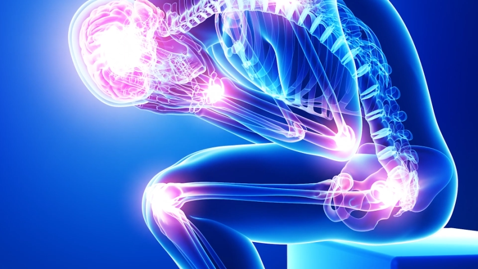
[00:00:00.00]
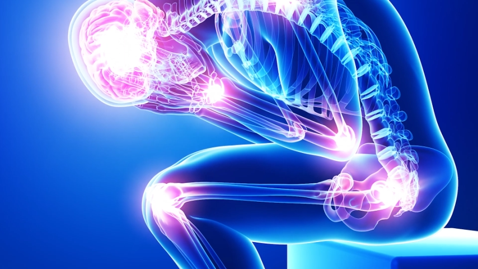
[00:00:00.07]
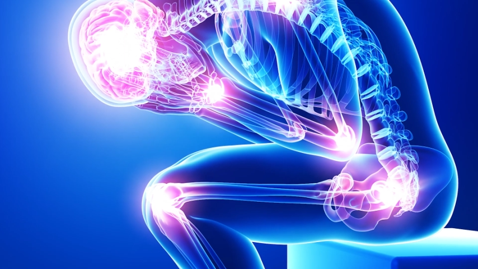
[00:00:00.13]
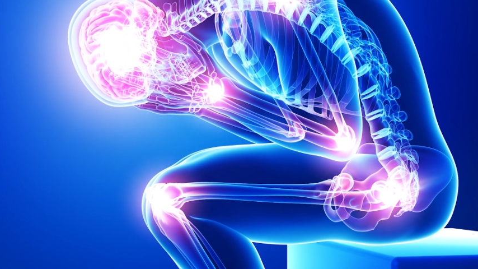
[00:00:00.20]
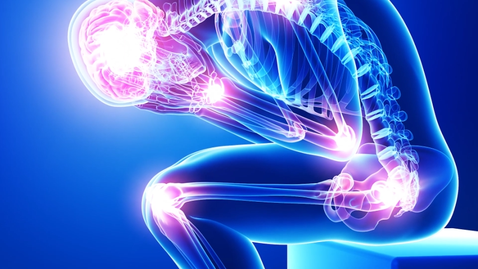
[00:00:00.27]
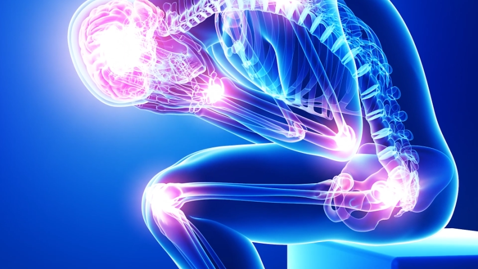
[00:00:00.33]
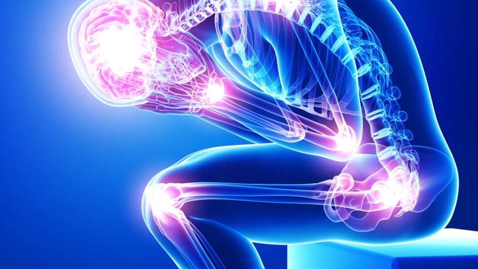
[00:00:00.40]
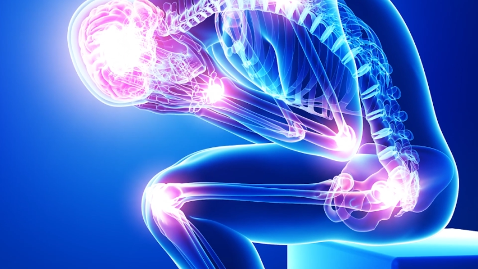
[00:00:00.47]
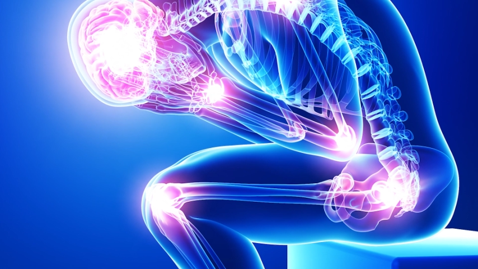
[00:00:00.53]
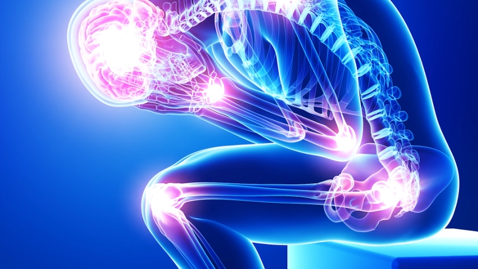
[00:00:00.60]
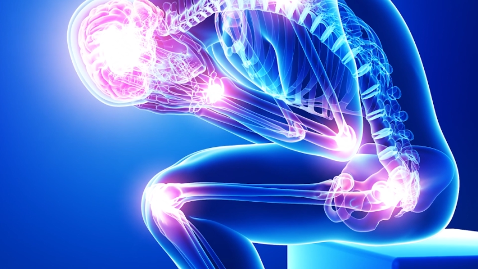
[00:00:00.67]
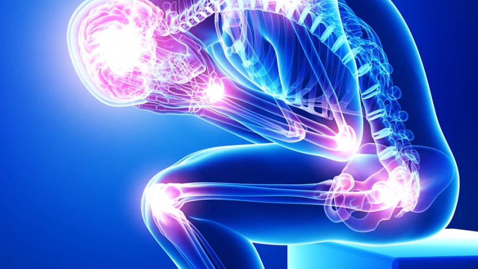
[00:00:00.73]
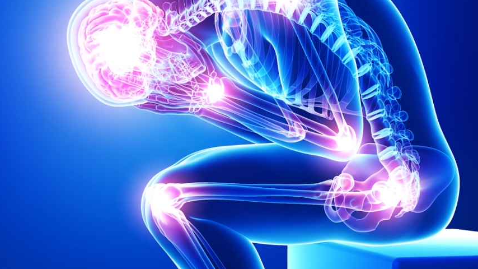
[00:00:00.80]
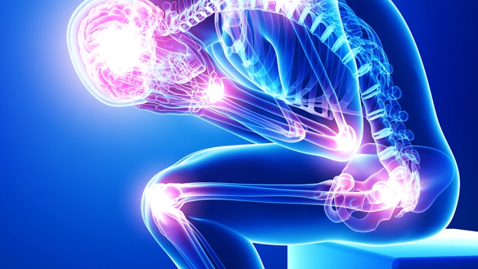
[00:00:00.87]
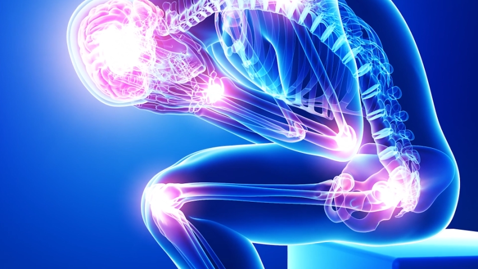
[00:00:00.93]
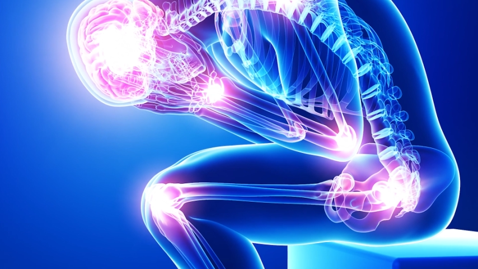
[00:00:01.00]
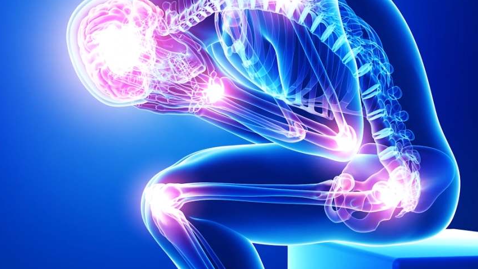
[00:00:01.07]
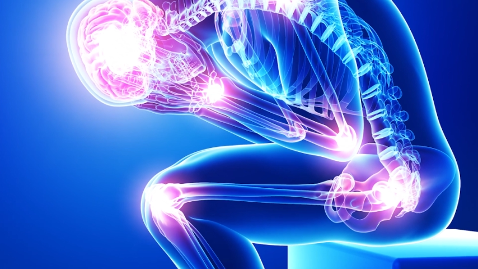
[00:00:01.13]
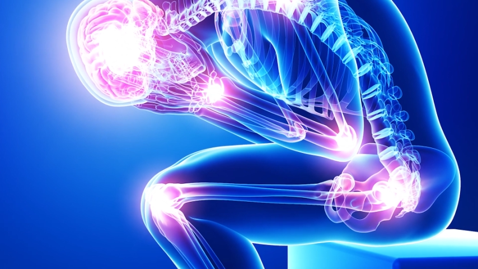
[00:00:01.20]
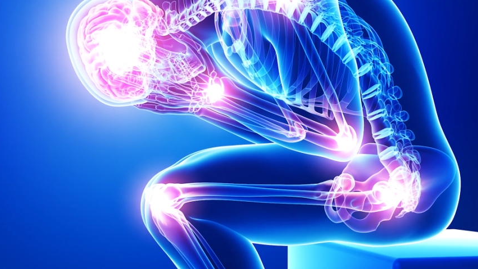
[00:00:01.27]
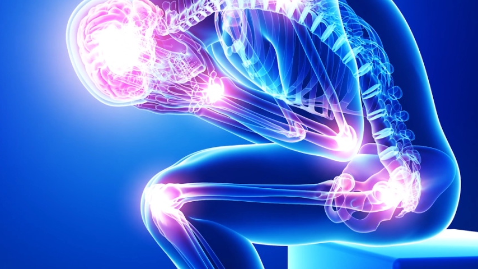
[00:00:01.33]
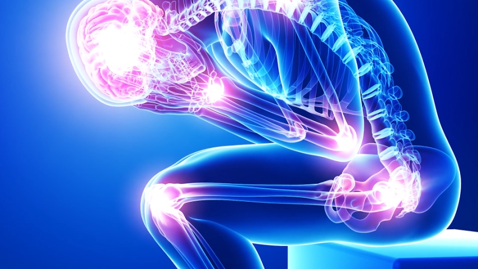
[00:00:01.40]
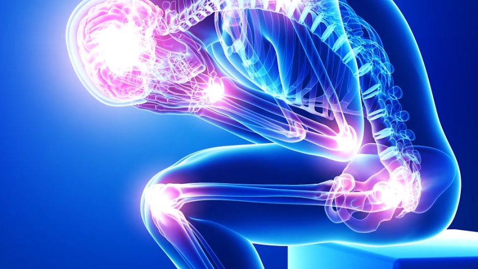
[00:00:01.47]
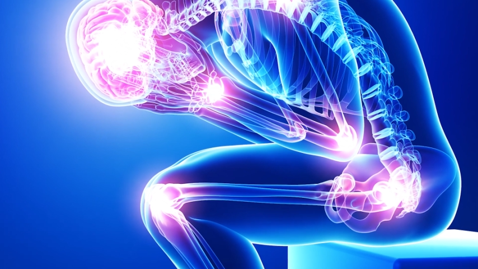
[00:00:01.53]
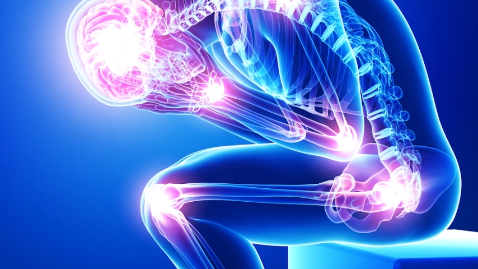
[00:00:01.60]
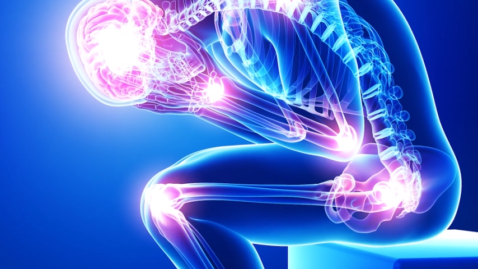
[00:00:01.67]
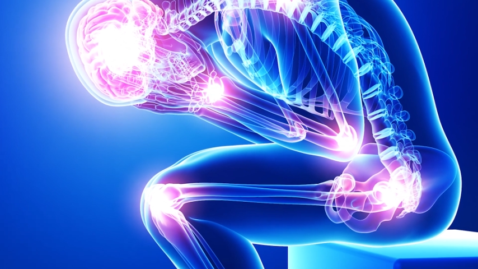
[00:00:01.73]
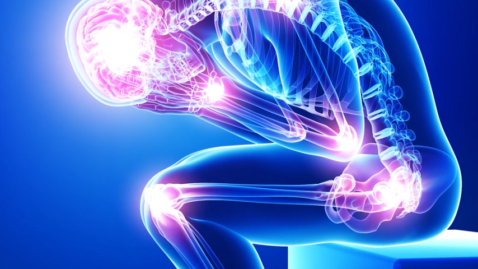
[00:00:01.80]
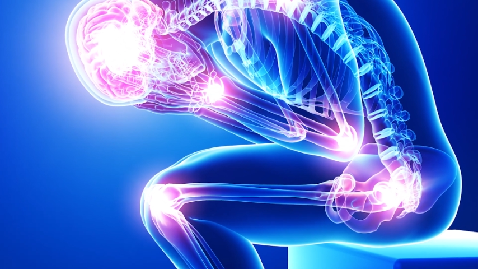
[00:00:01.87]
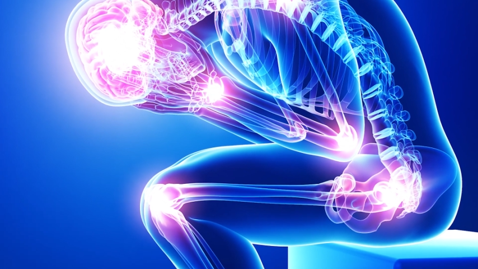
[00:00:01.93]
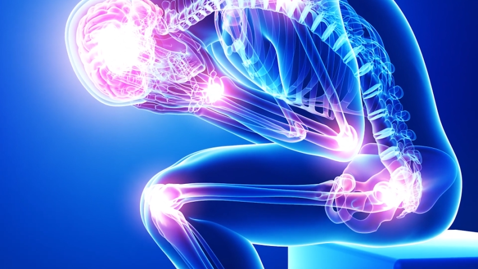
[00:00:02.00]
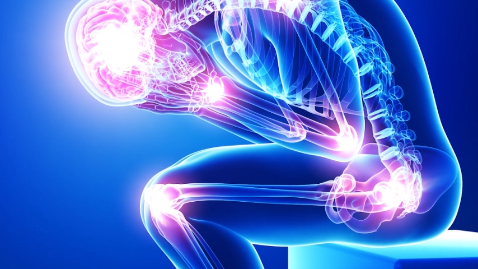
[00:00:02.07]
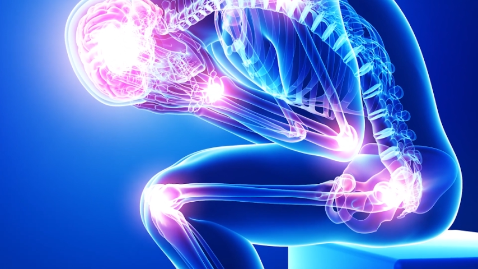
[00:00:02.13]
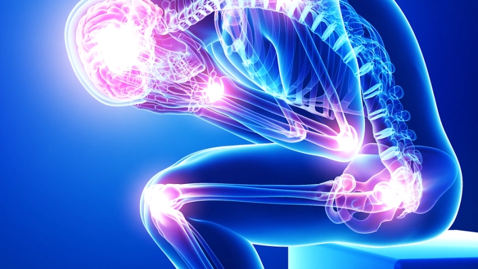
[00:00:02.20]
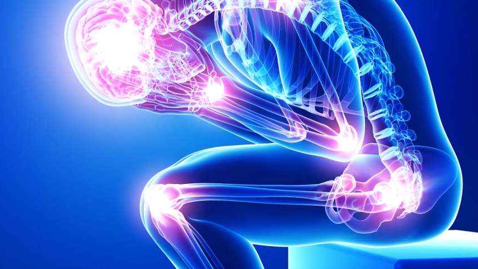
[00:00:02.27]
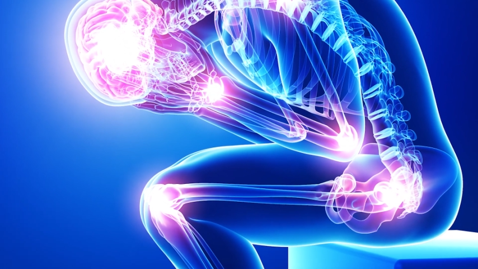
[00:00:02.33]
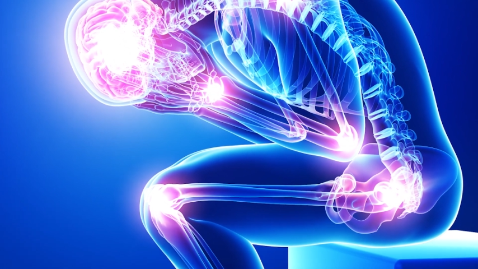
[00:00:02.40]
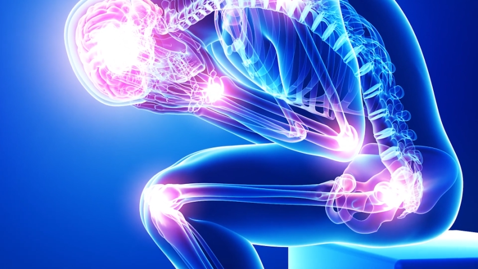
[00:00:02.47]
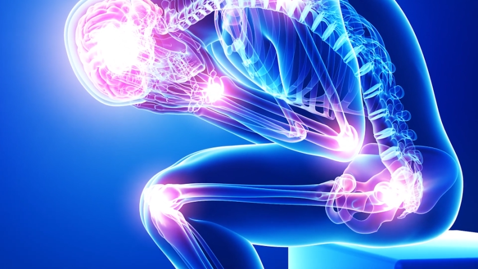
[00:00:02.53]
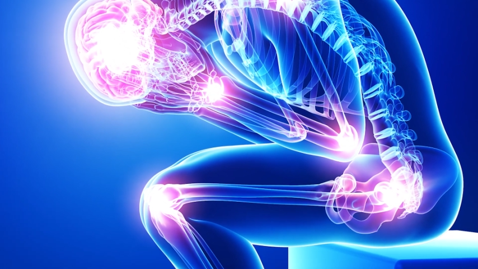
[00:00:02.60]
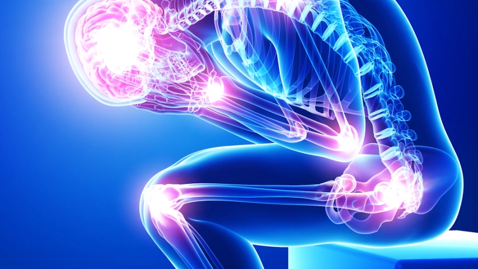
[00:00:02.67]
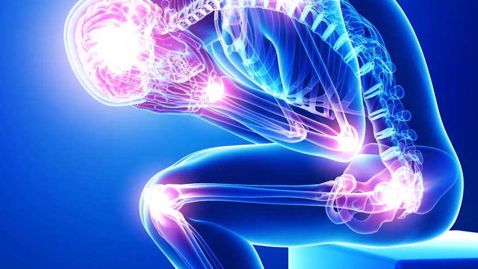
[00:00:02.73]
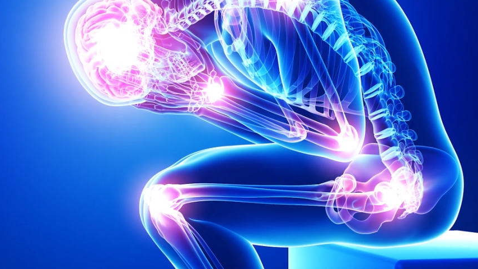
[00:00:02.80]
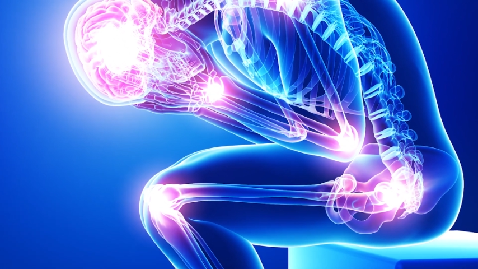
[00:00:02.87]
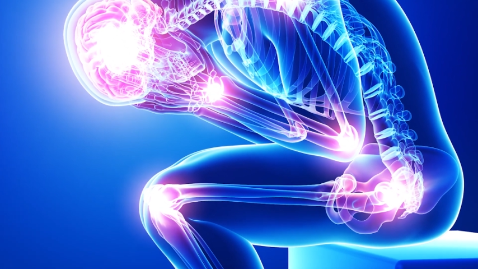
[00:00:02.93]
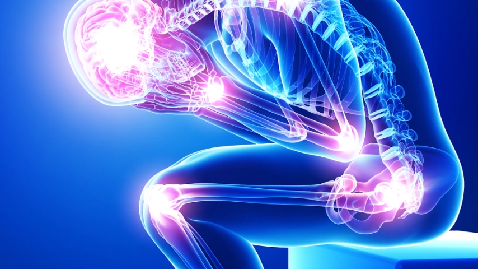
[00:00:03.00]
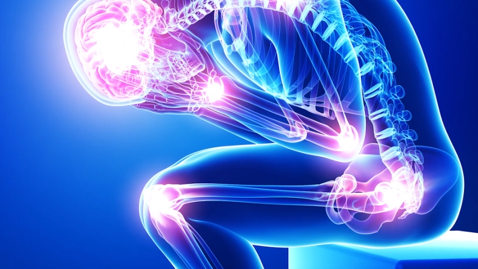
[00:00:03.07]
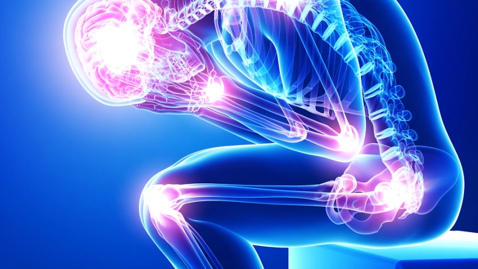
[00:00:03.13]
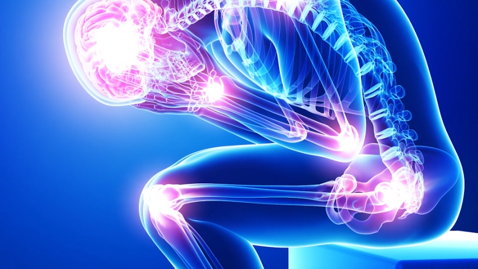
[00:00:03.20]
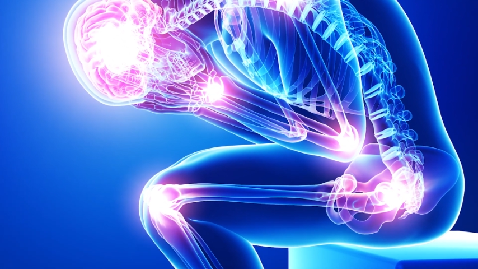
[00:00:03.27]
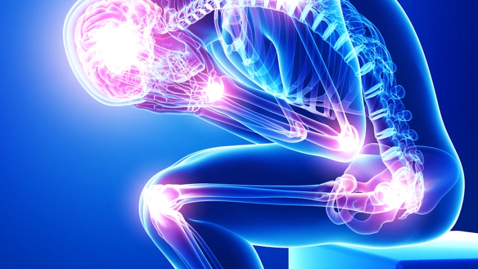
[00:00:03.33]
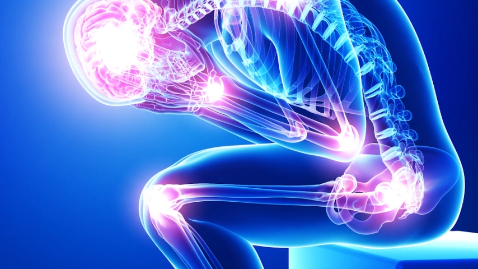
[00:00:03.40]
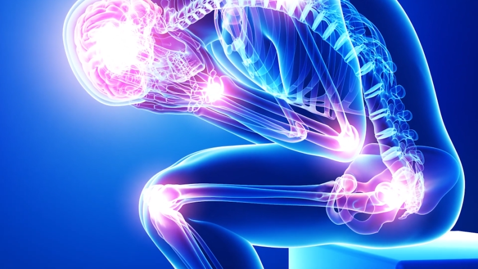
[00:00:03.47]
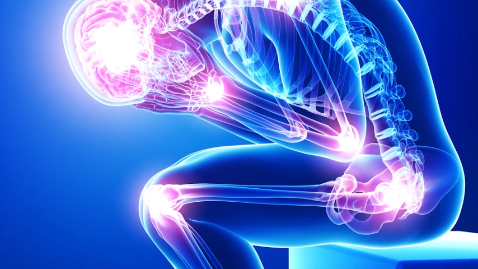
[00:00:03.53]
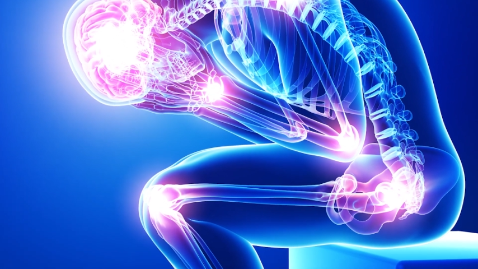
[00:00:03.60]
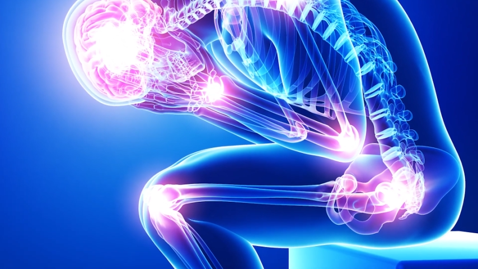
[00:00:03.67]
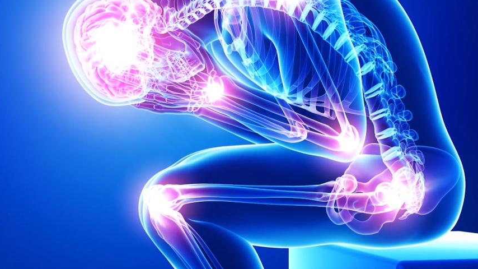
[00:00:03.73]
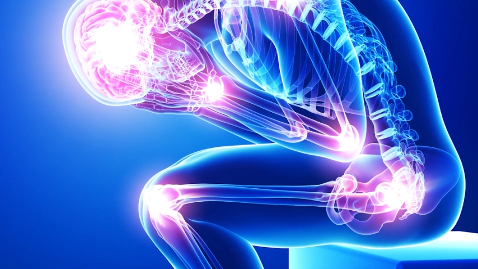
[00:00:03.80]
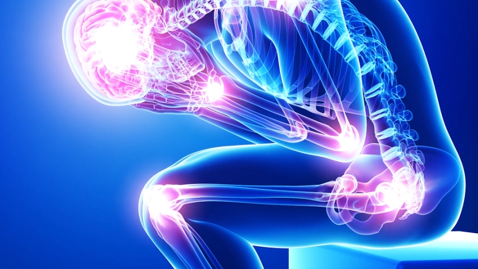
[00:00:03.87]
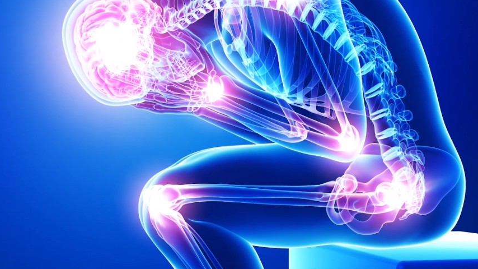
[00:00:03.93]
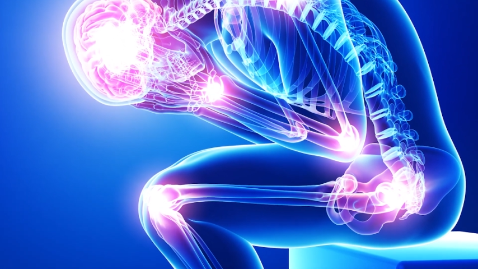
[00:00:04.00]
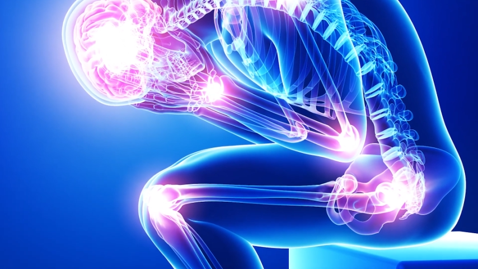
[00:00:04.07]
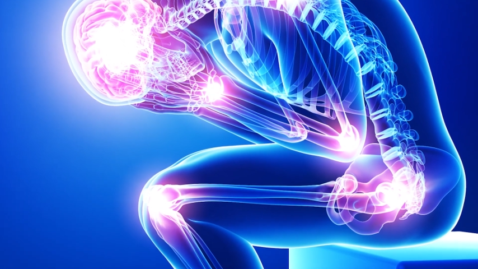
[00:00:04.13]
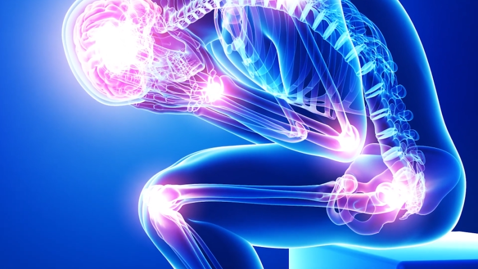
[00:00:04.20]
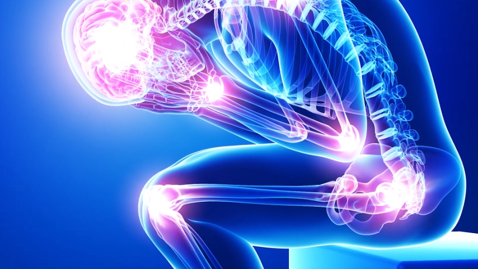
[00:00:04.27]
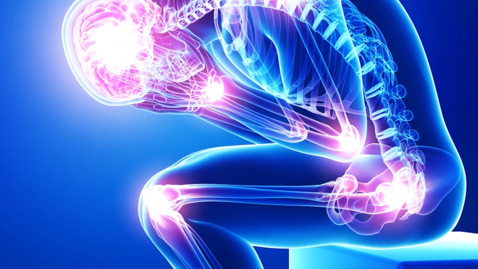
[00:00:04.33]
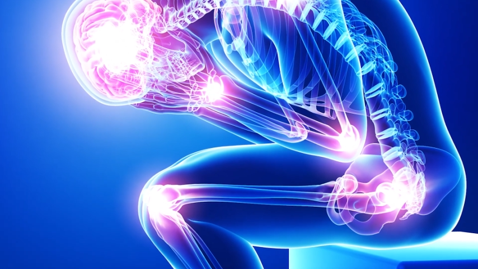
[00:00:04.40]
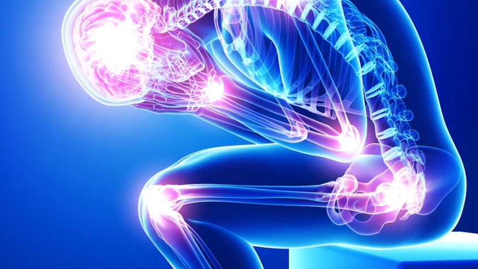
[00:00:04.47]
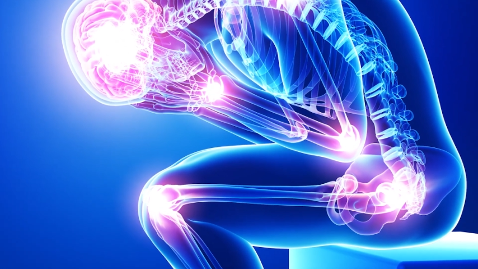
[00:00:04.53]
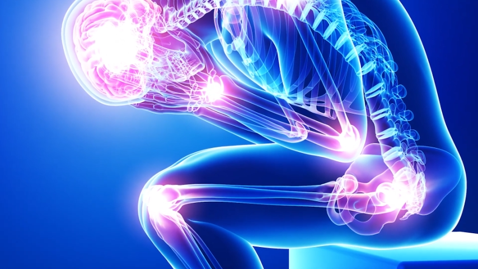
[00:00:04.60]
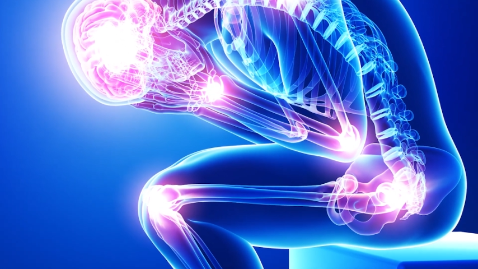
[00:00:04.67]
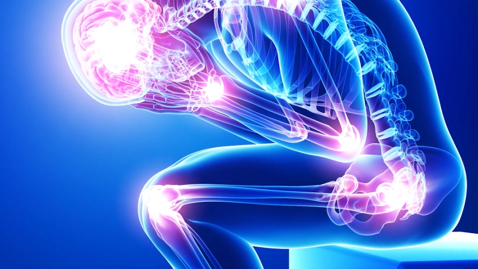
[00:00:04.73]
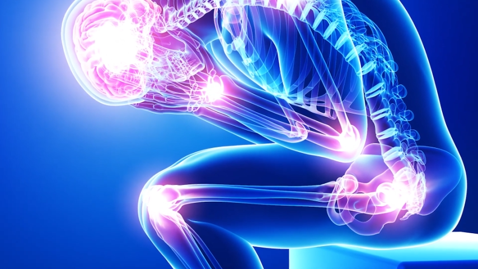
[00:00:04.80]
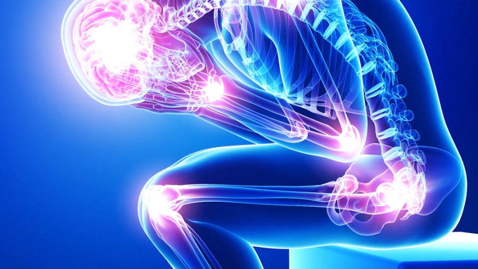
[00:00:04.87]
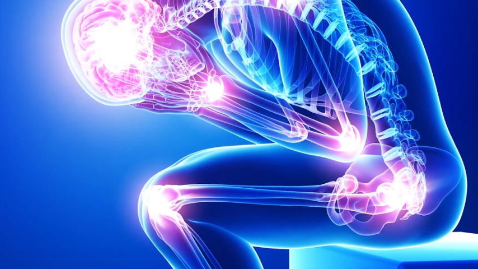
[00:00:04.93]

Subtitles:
No face is visible, so there are no lips to read.